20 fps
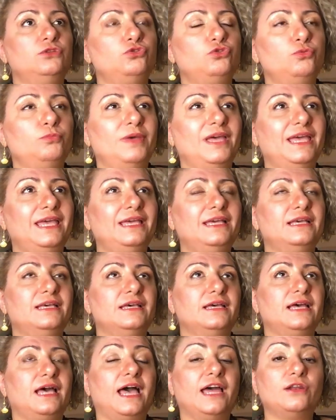to
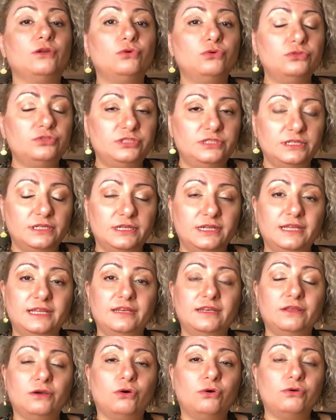make an order
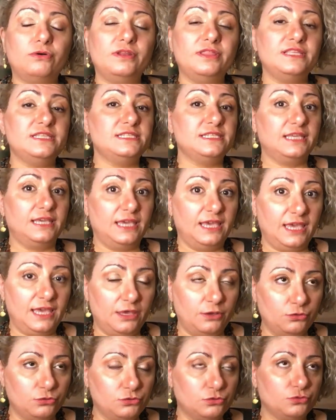in all this
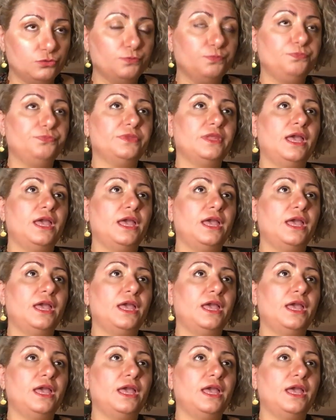chaos.